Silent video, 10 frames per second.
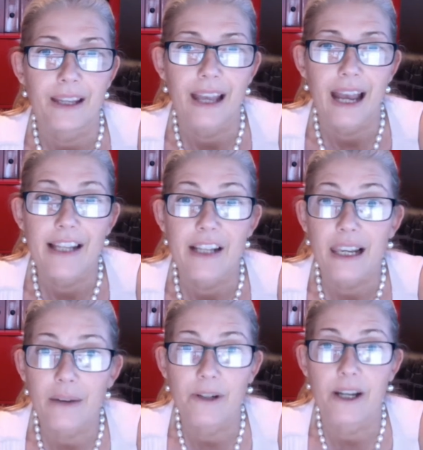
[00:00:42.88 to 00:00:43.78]
And I
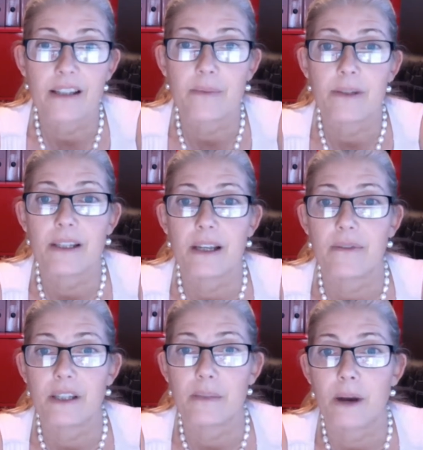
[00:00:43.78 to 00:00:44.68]
love customer
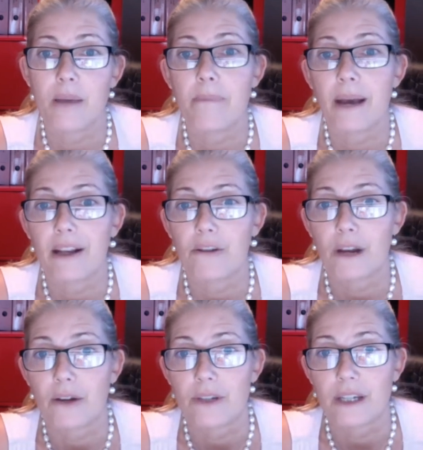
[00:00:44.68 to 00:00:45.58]
service. My
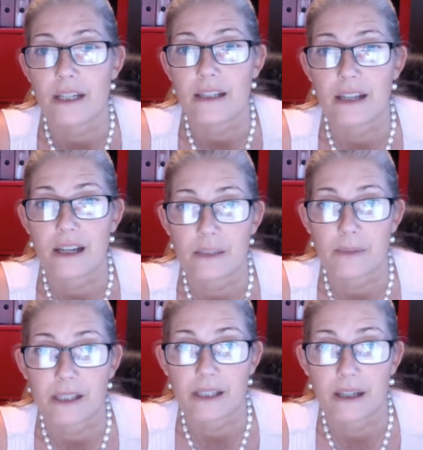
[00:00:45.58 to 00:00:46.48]
background is
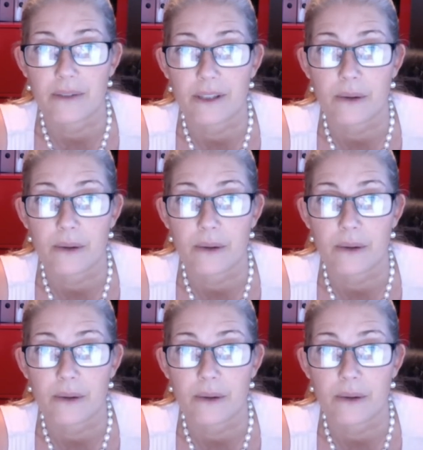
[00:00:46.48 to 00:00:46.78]
customer service.